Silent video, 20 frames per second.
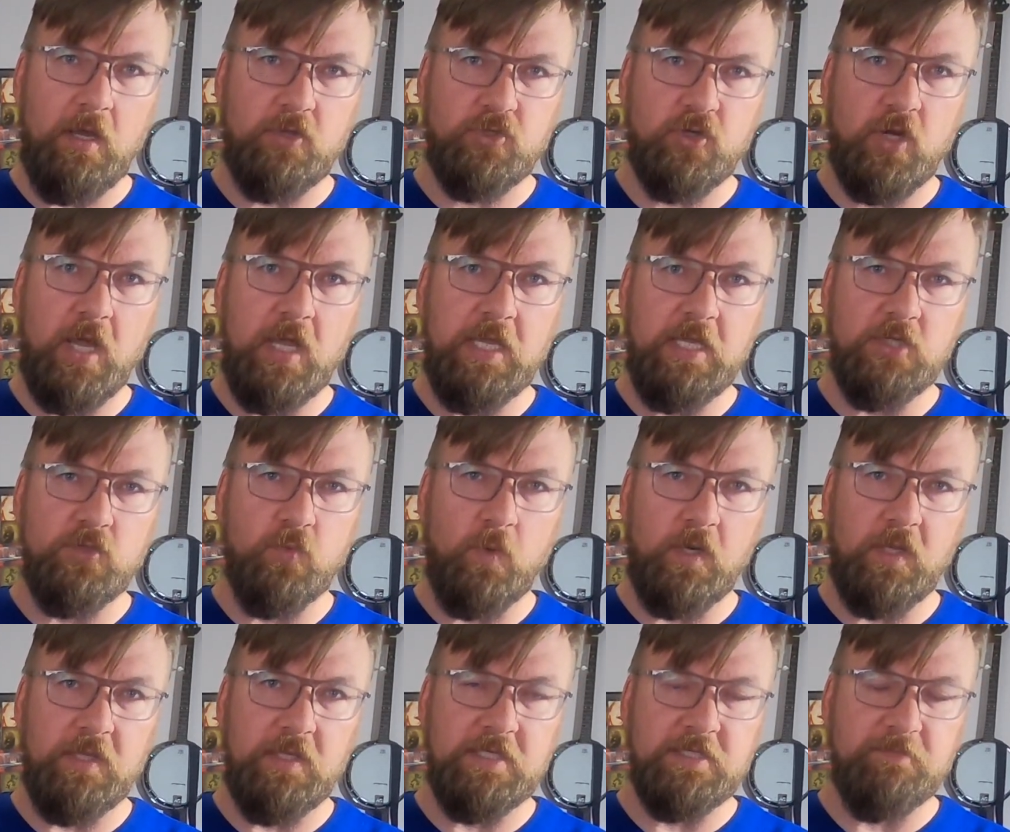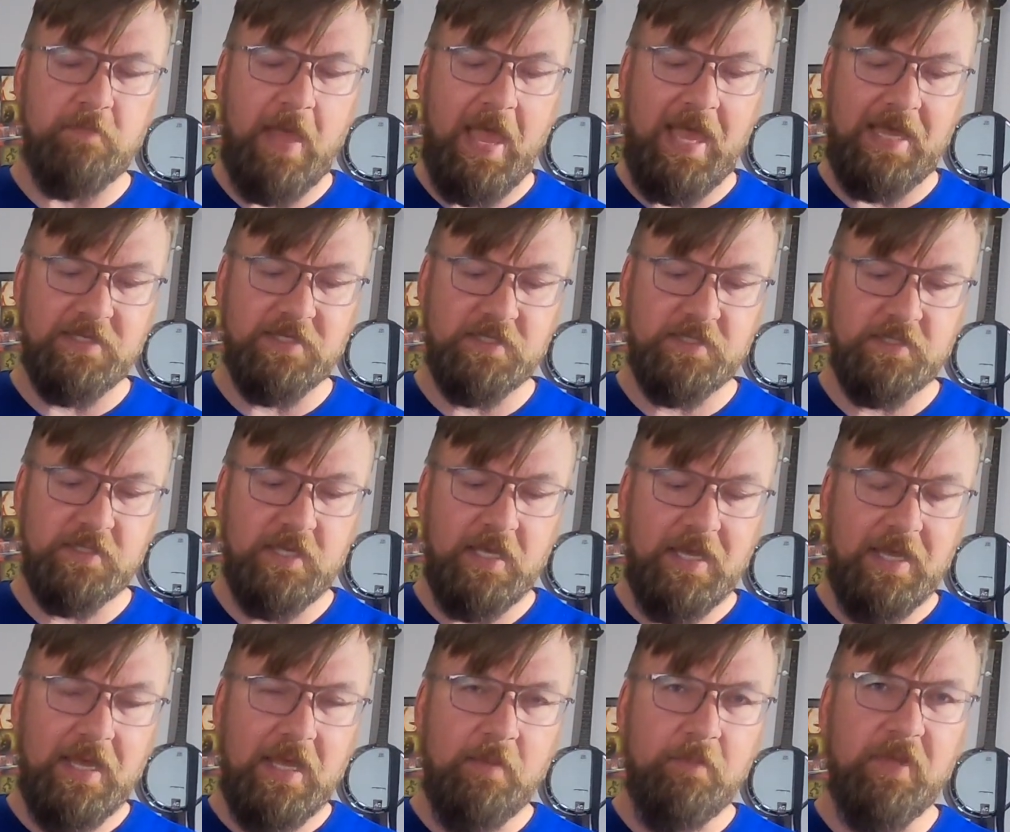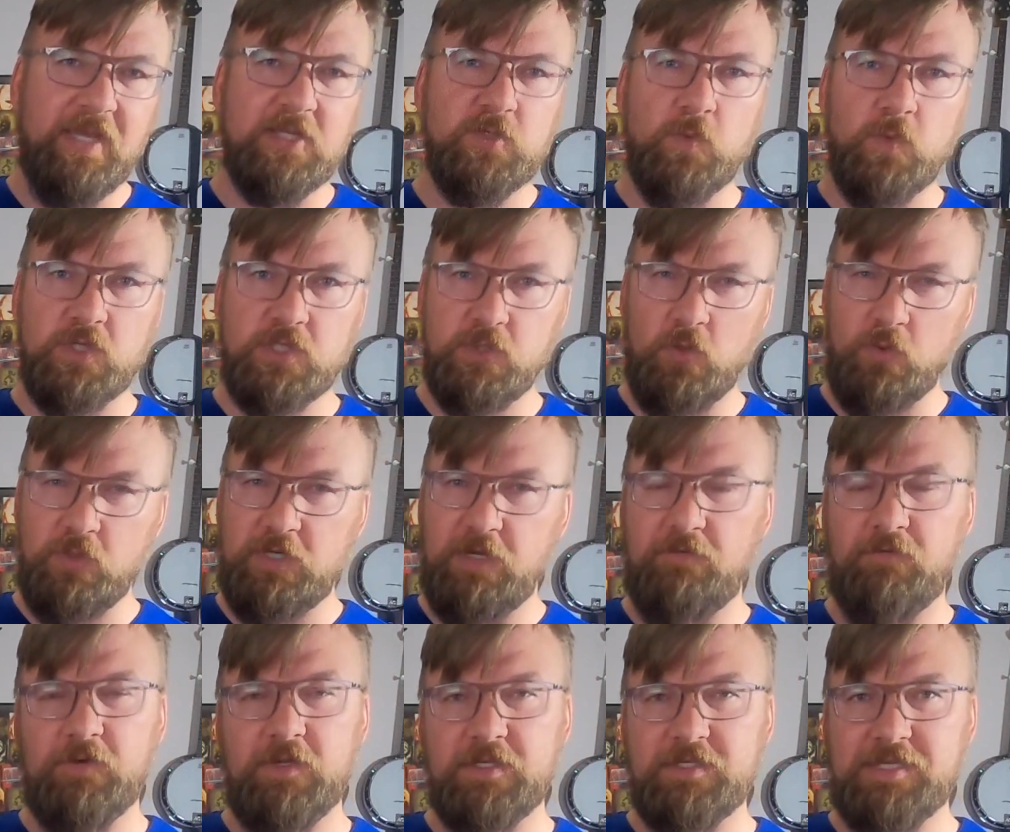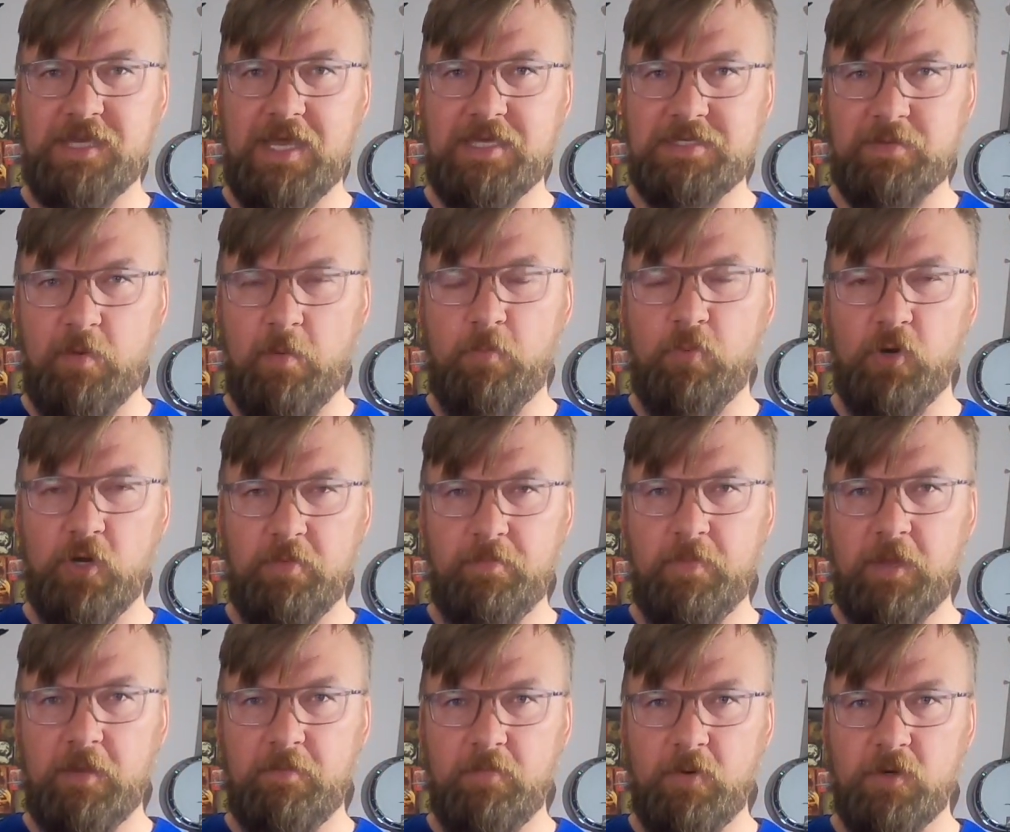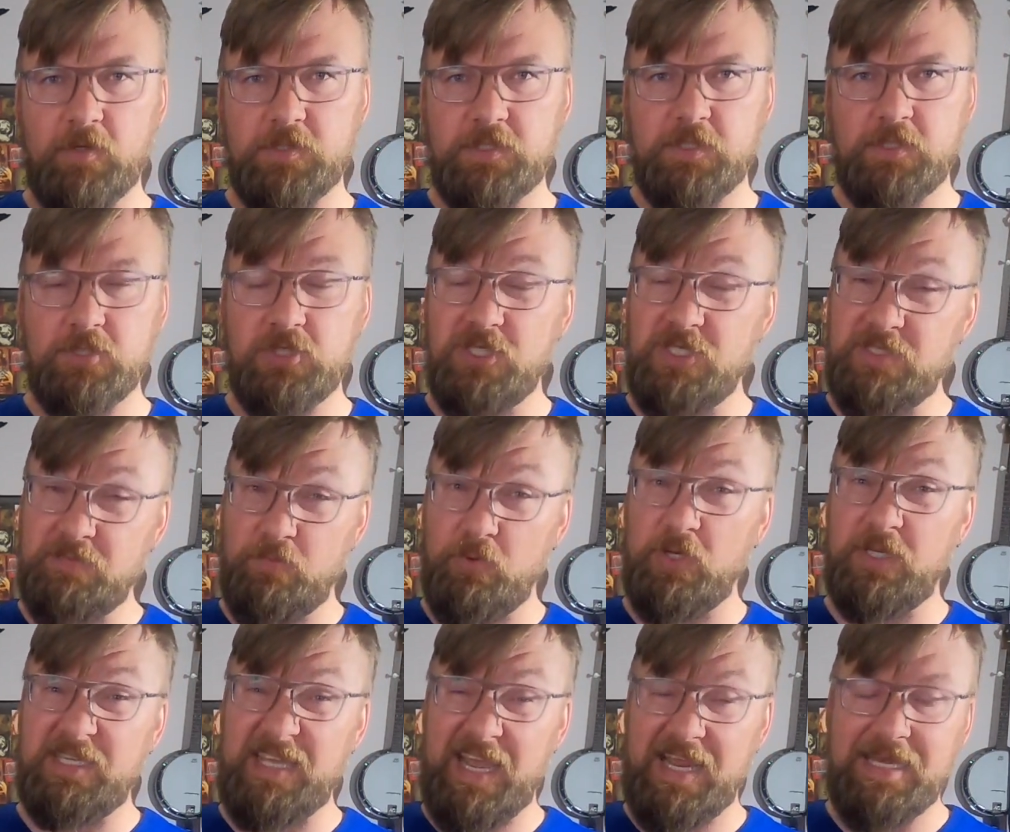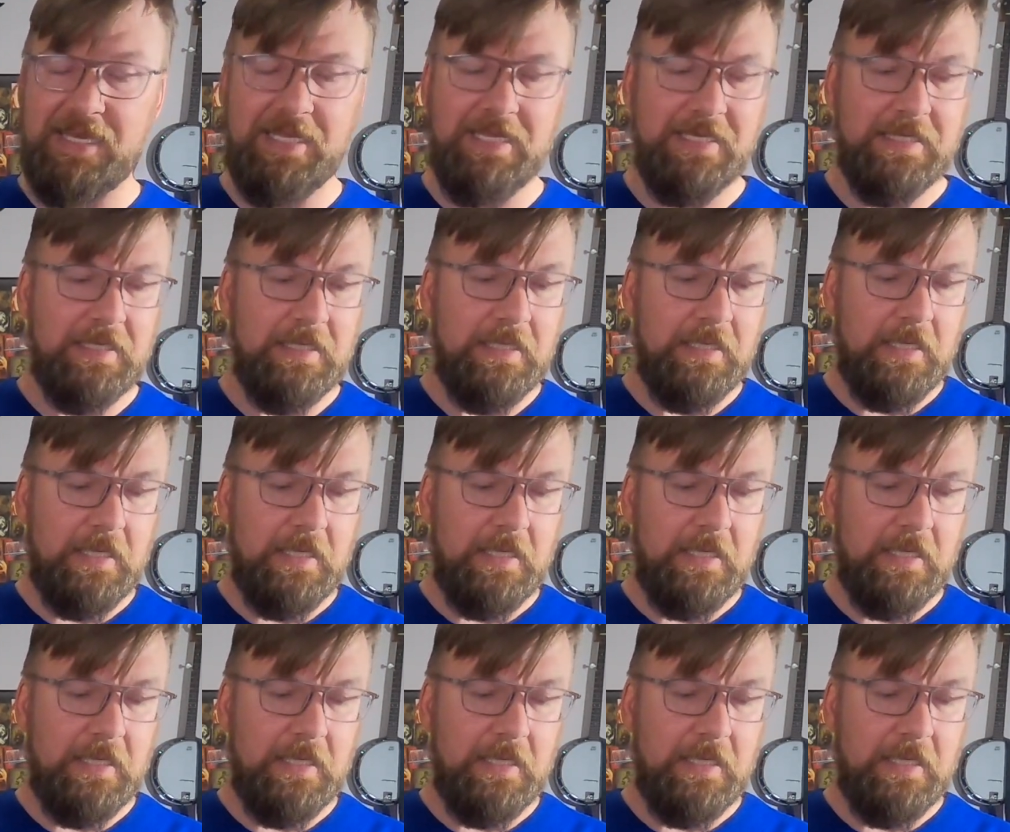try each one of these masks because we're so different in size. I'm a pretty big person. She's pretty tiny.